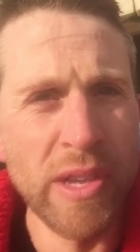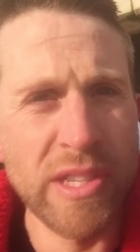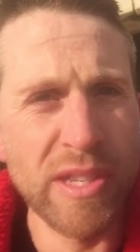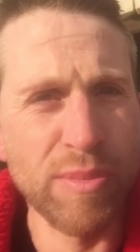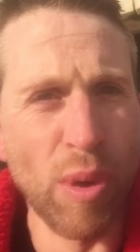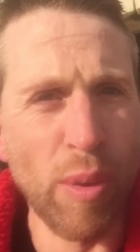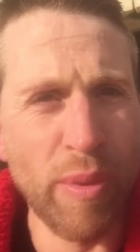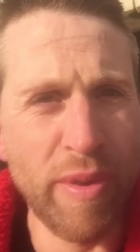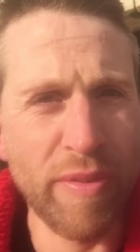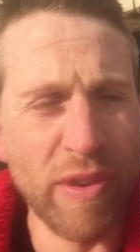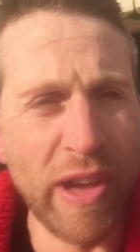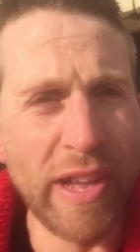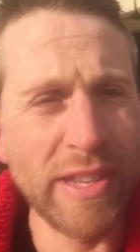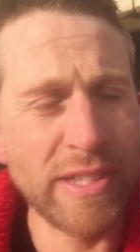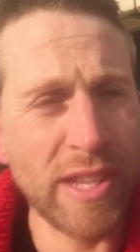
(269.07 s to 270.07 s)
to what we've
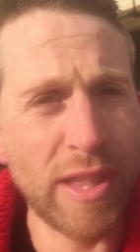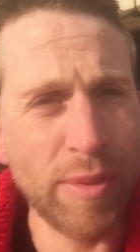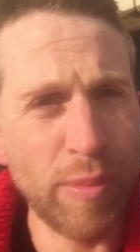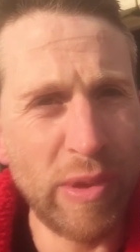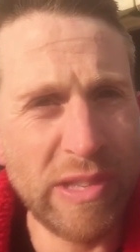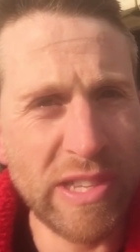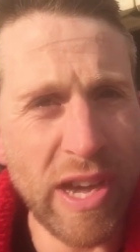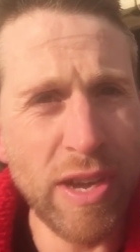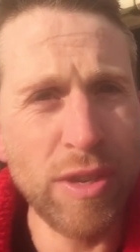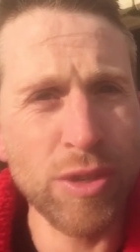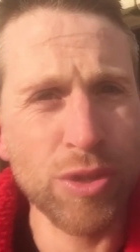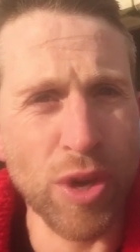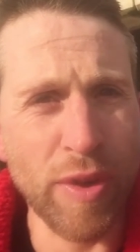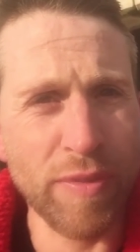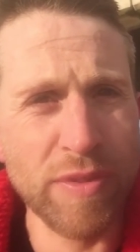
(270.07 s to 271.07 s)
learned so that we
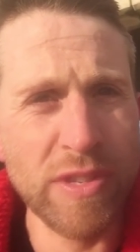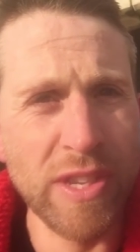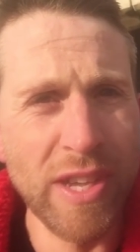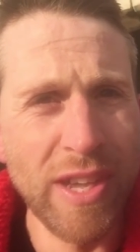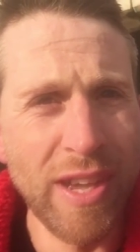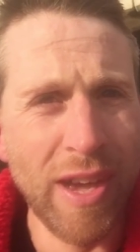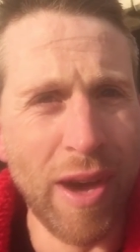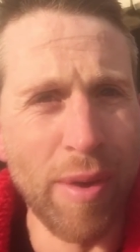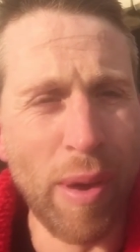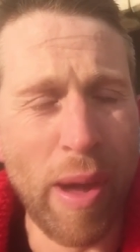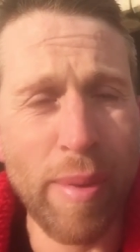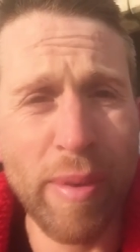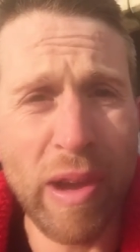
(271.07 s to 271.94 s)
don't drift away.